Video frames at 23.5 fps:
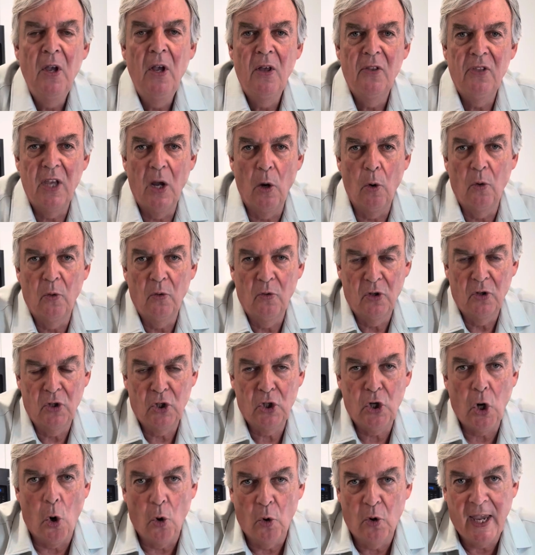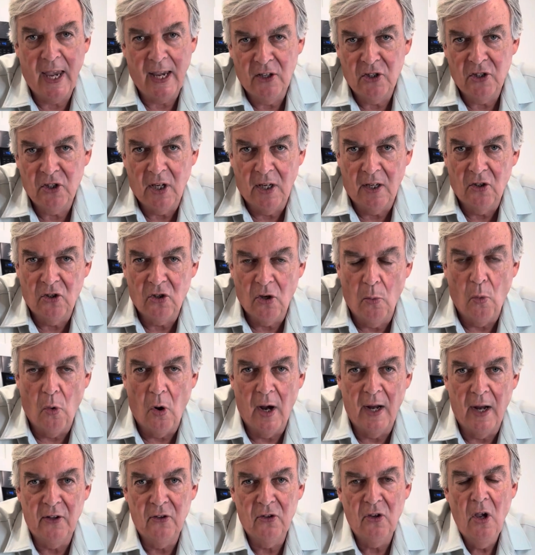They were showcasing some
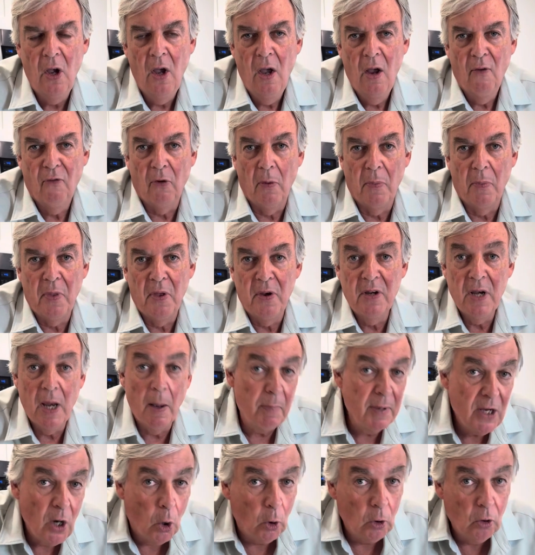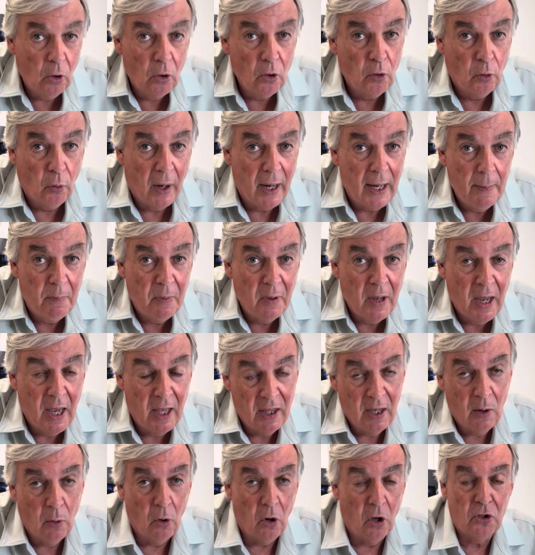wines from the Nebbiolo grape, and they
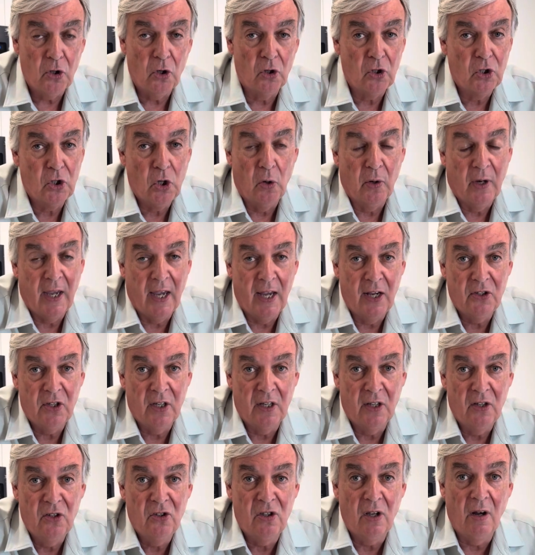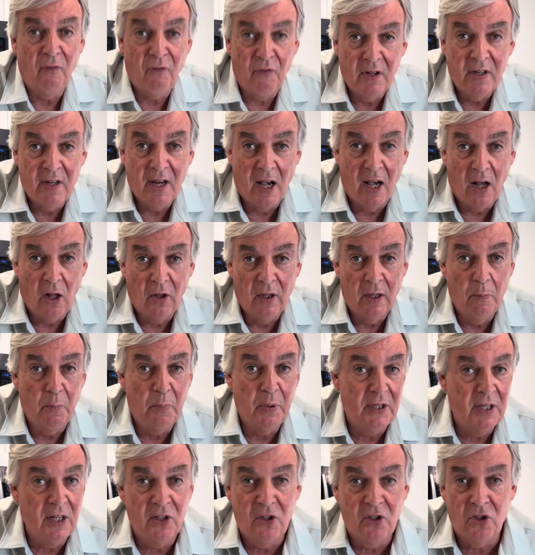were also showcasing Zinfandel and
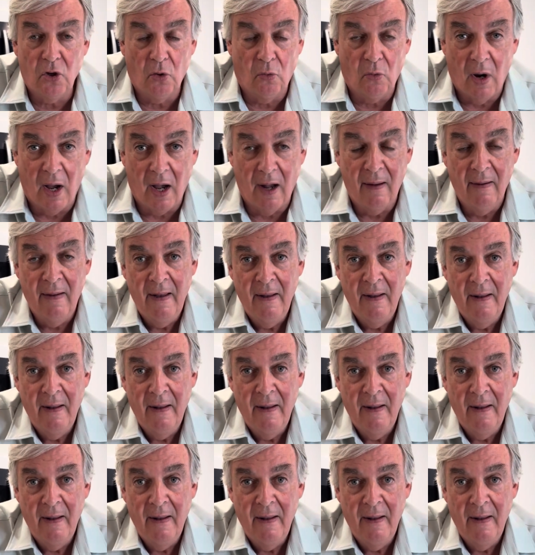Petit Syrah.